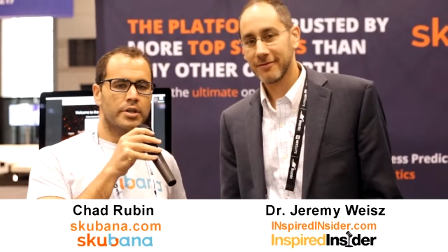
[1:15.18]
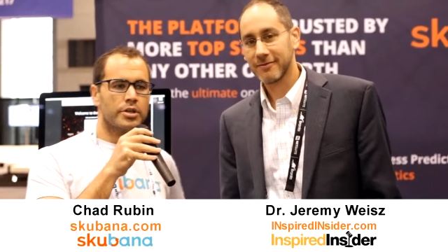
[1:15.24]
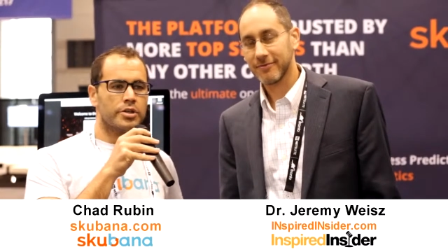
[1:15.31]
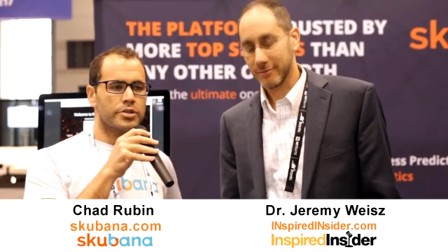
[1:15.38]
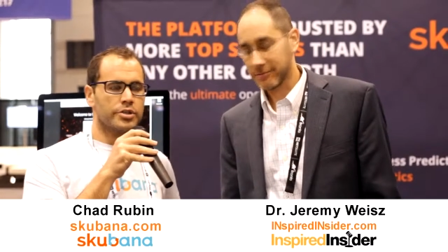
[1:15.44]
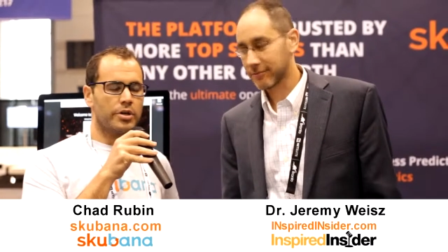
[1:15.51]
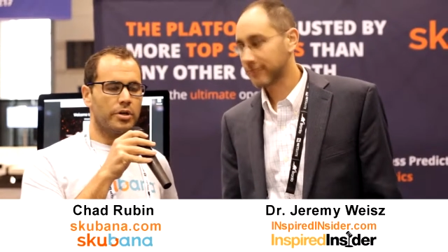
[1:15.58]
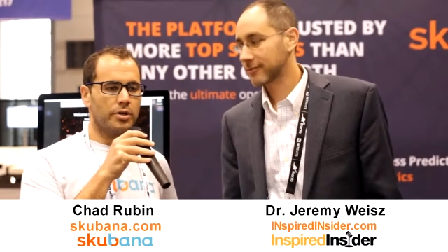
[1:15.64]

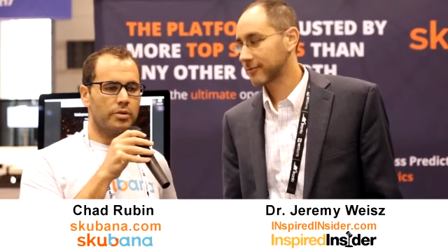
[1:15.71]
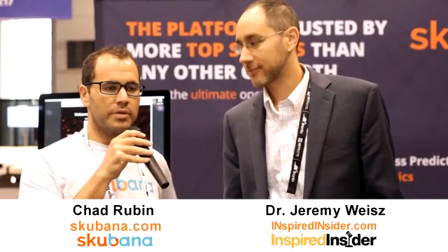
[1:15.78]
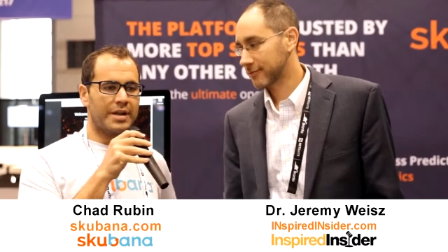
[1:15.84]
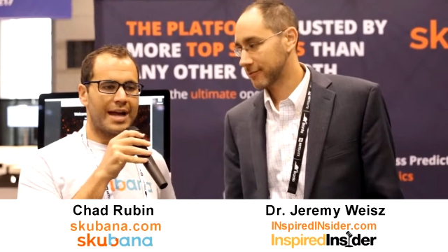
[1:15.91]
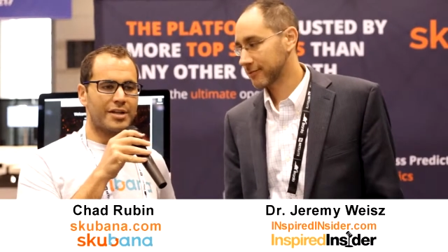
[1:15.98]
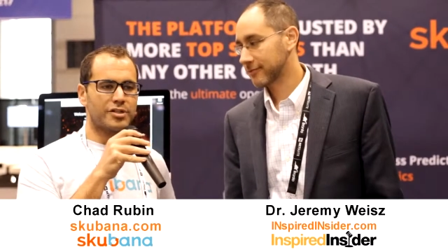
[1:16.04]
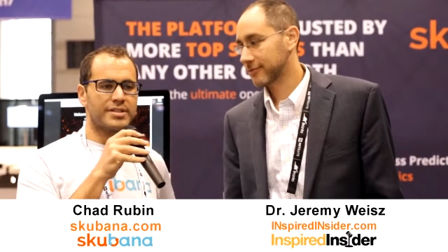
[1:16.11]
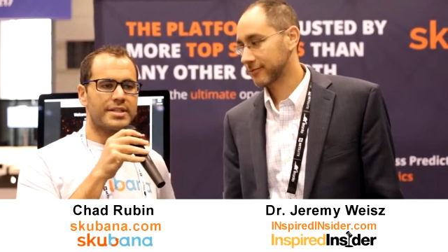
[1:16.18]
Speaker 1: So
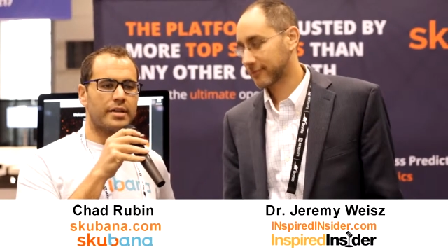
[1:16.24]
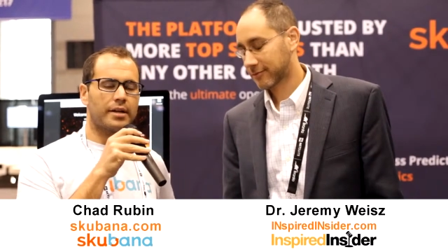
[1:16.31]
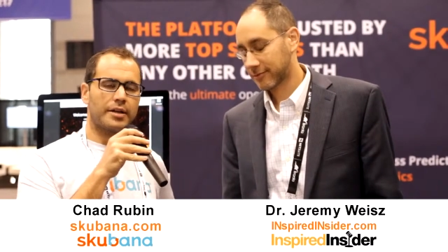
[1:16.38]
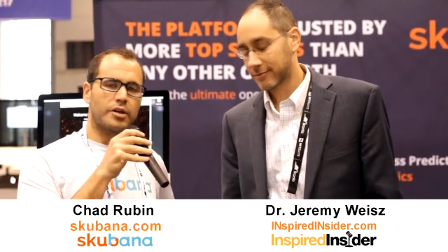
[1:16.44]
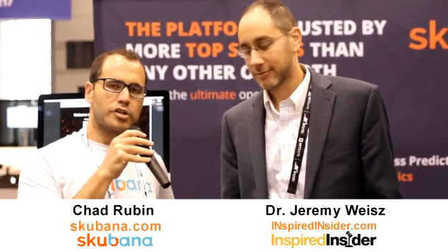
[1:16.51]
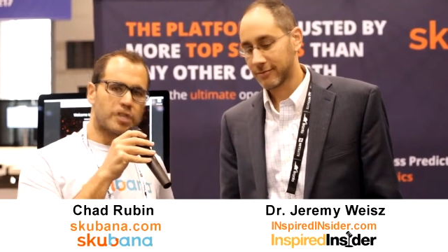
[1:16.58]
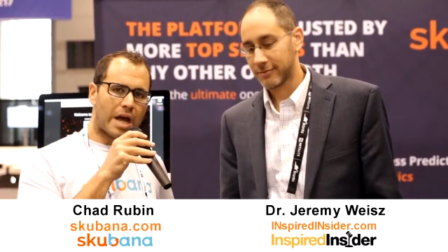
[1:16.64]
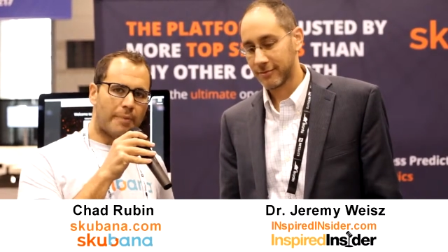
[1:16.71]
not just selling on
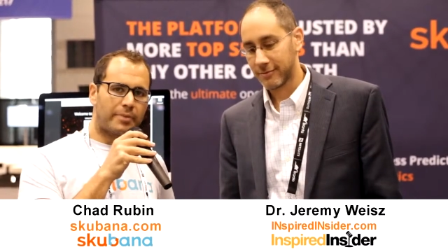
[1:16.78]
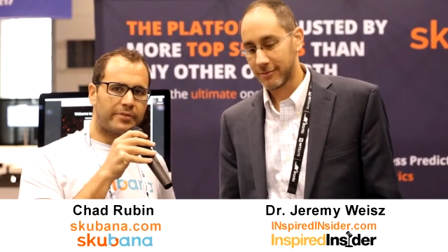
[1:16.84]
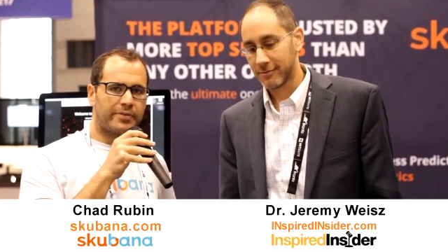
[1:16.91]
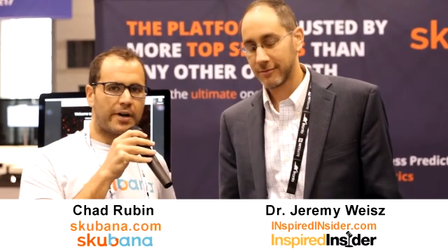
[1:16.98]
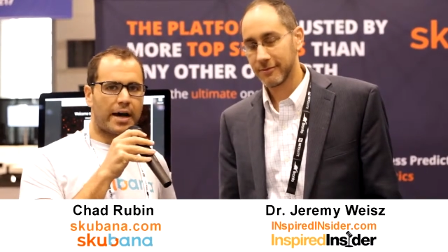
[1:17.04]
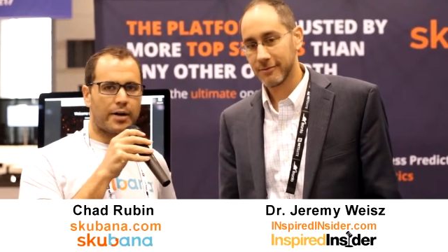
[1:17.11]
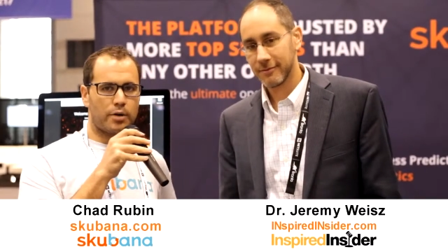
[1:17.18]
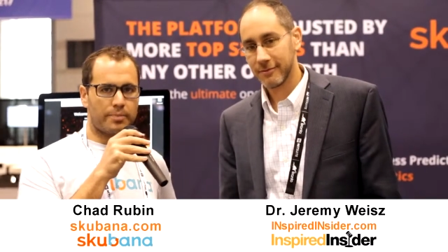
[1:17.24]
your
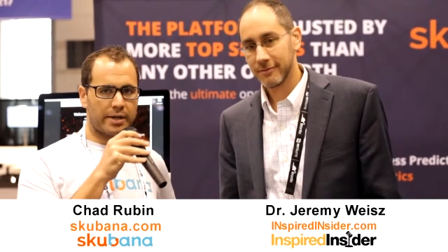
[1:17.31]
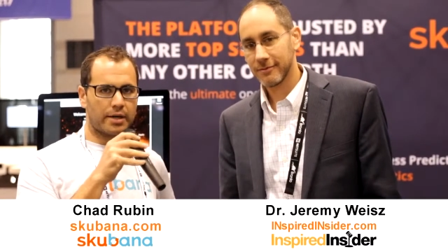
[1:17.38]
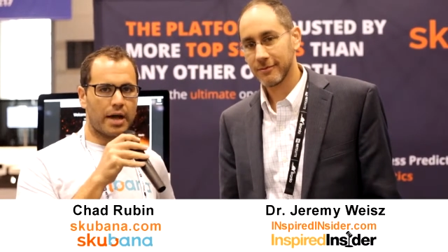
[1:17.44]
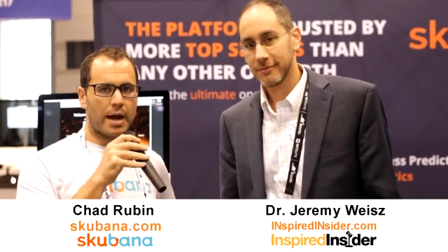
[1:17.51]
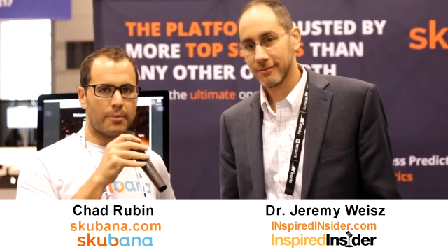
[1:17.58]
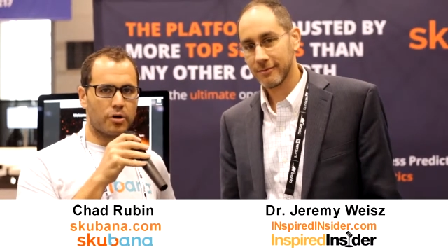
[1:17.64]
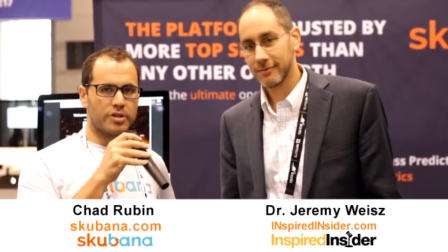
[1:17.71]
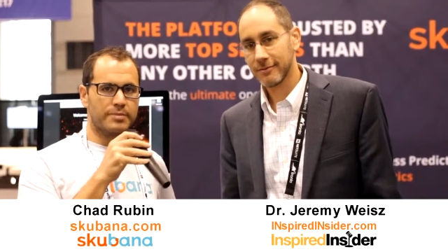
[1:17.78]
Shopify or
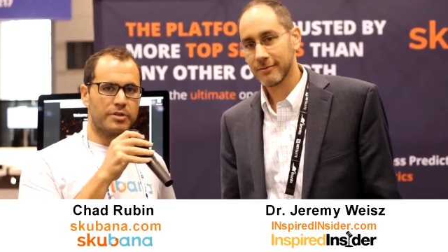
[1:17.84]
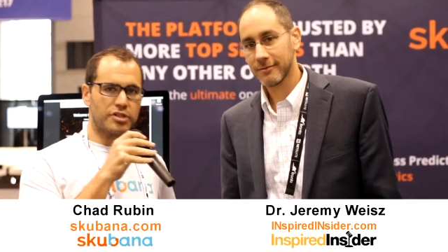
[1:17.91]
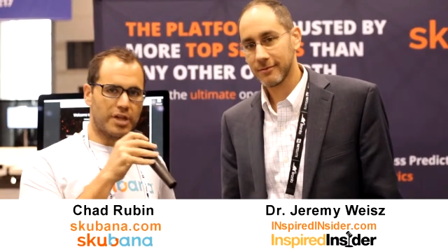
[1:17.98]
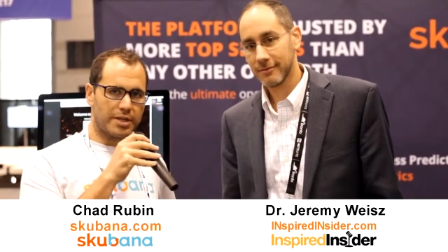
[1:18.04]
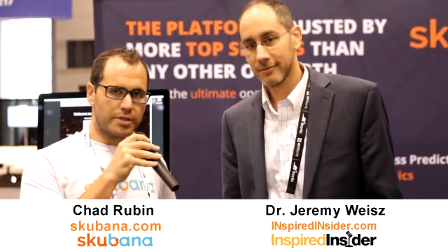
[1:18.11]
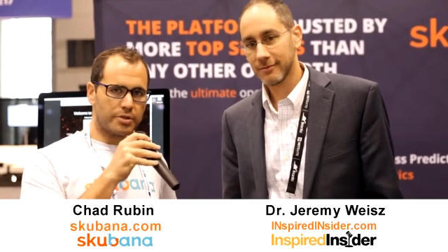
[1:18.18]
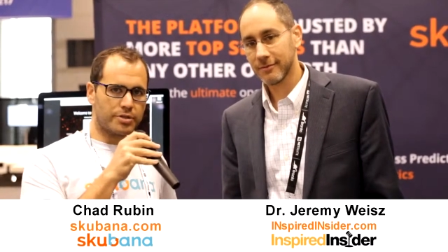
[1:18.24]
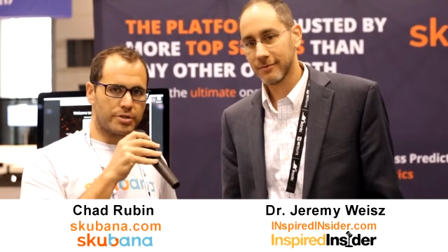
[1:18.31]
BigCommerce,
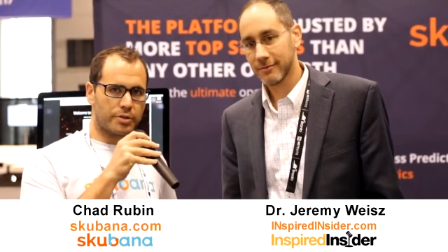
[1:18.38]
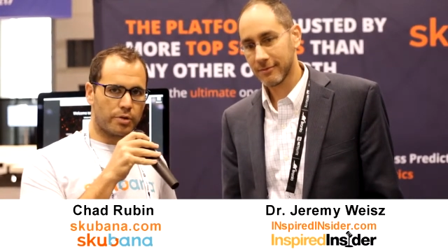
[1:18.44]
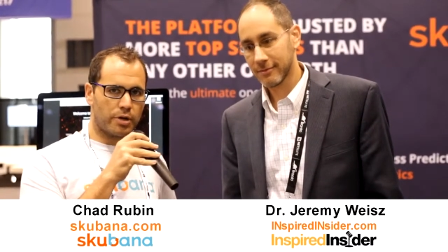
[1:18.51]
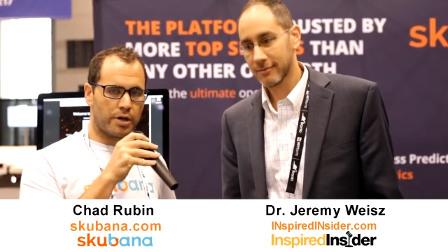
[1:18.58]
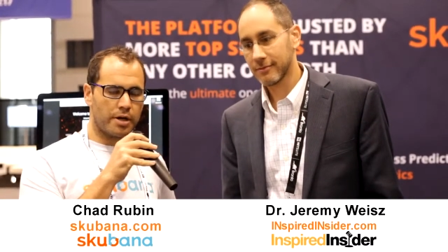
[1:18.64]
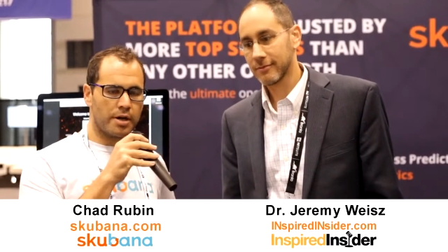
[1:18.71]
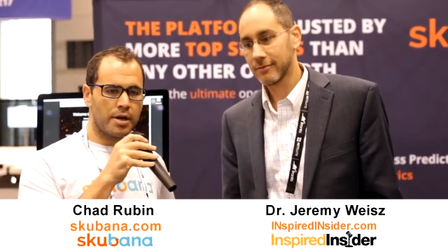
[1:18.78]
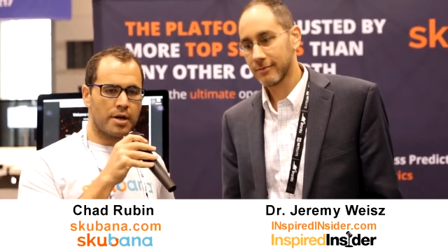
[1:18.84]
Magento
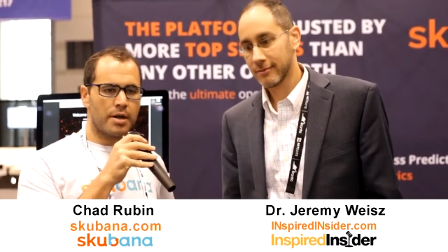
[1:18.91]
store,